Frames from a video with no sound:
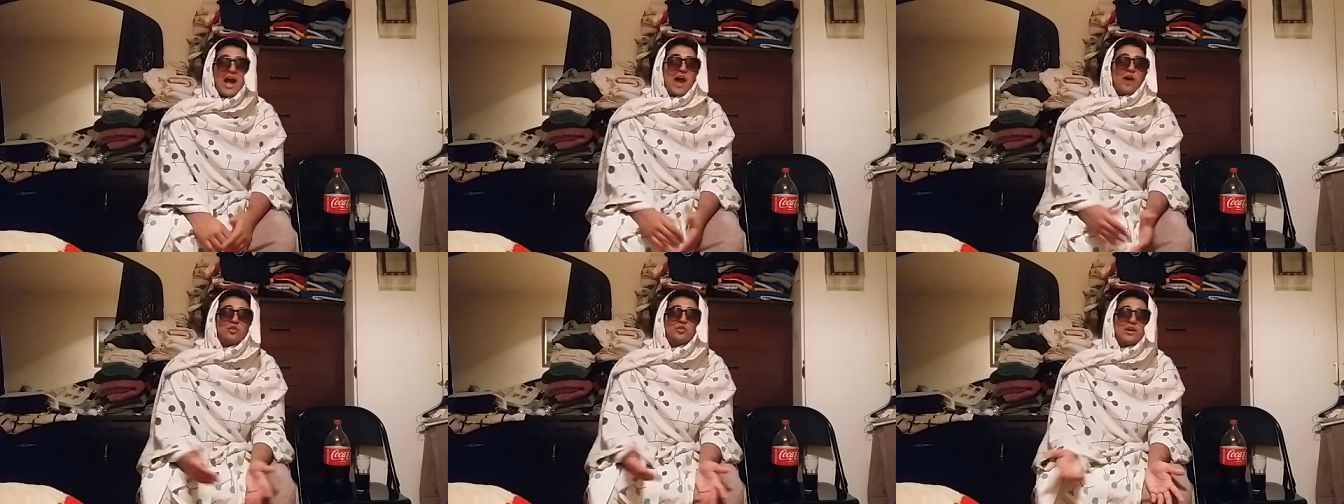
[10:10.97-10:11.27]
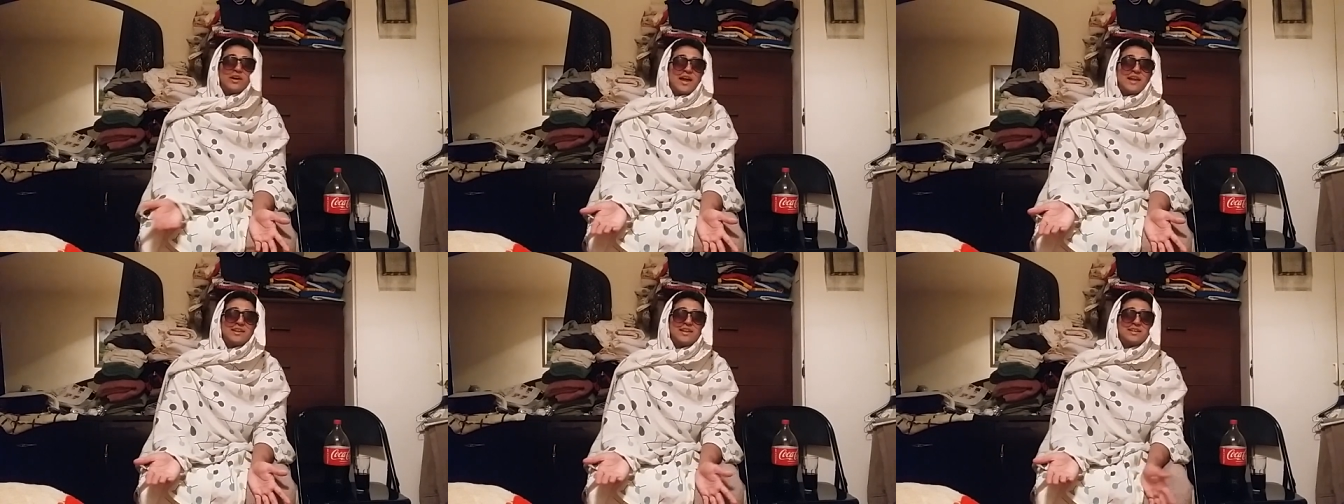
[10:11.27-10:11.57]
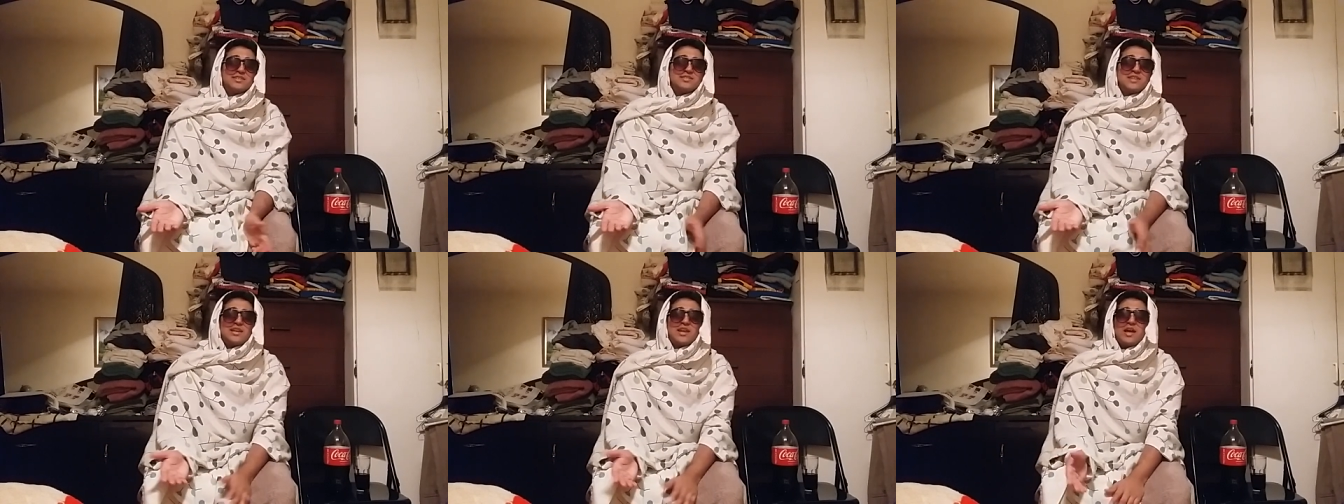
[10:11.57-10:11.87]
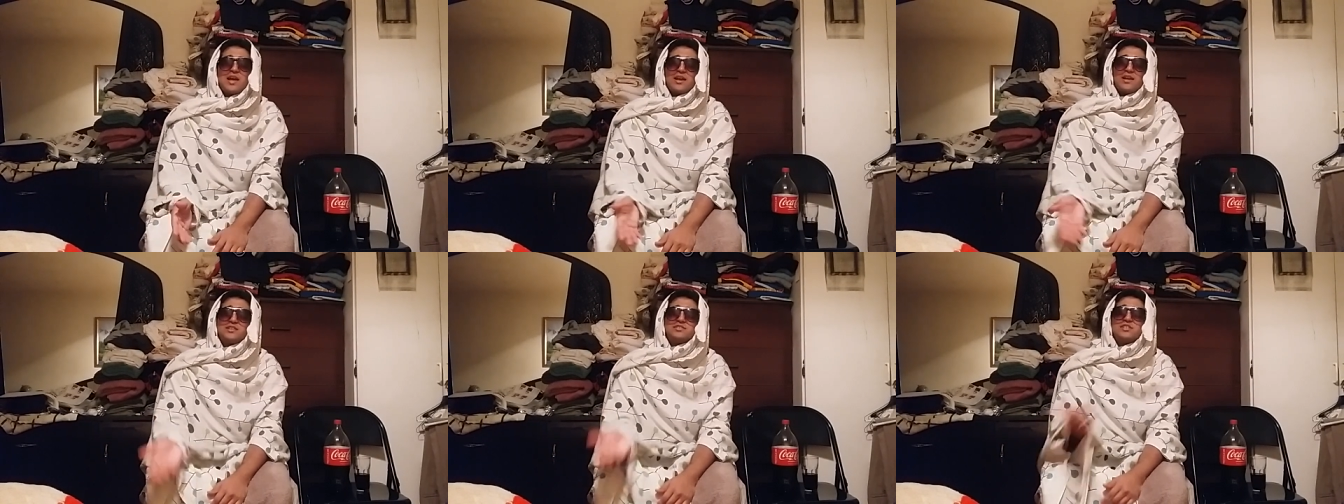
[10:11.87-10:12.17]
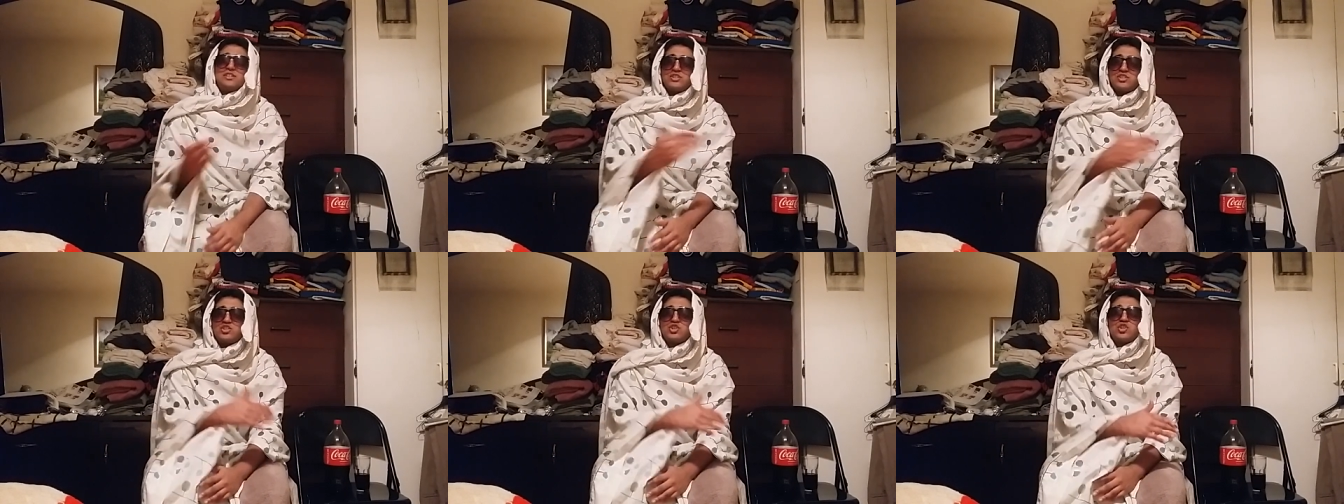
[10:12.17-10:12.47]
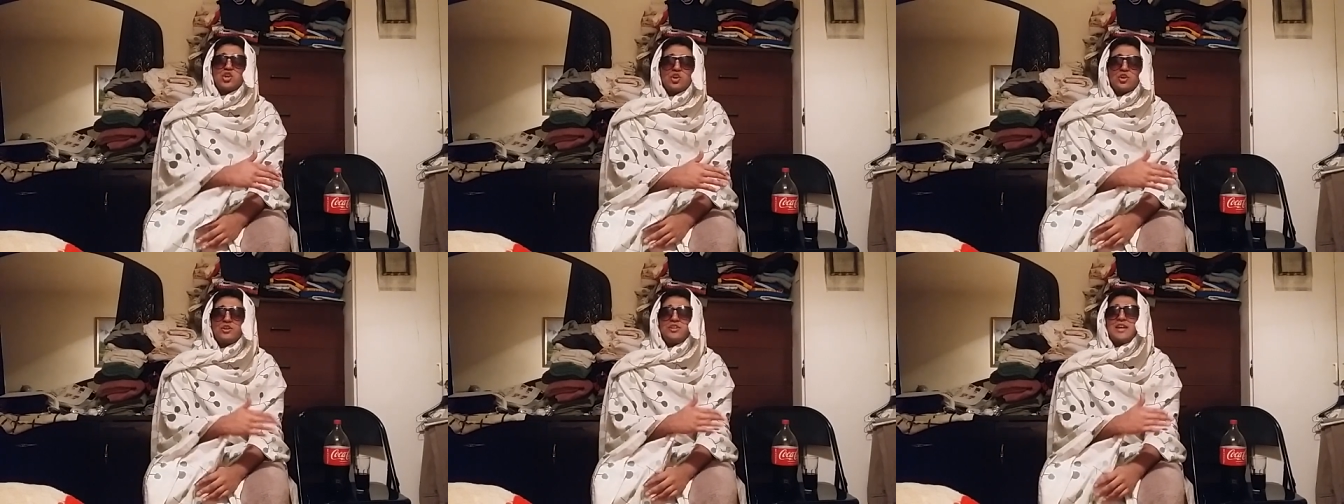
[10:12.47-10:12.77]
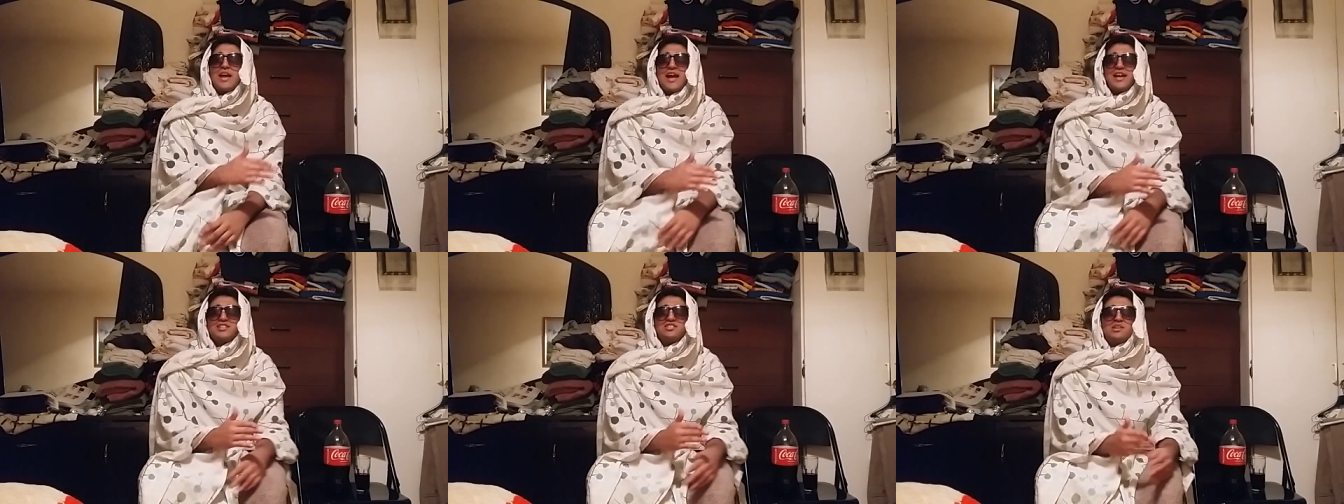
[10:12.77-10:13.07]
I don't know, I guess like, because sure,
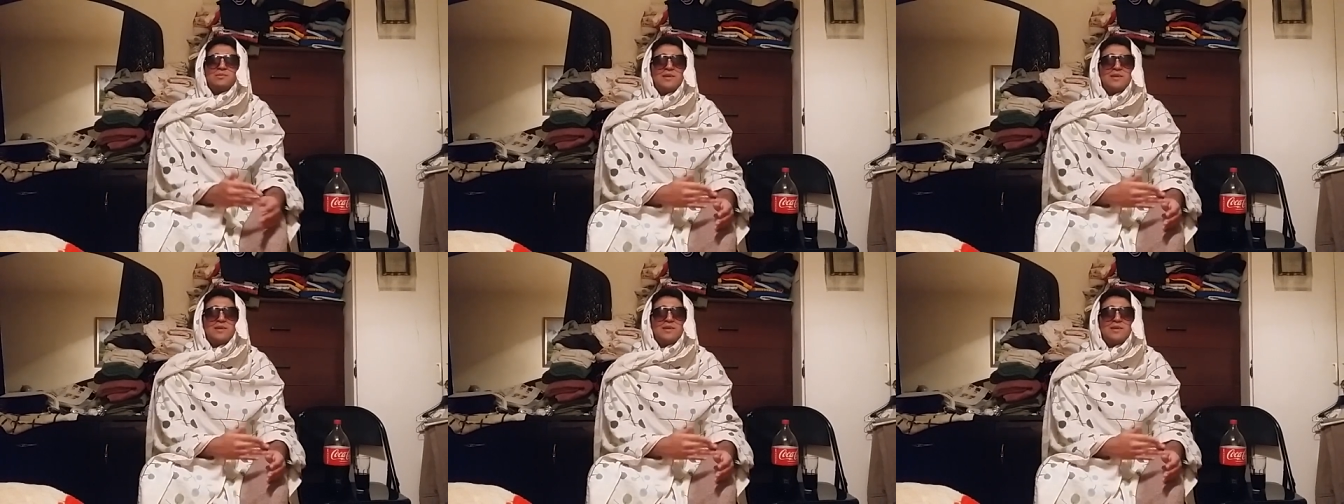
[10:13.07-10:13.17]
yes,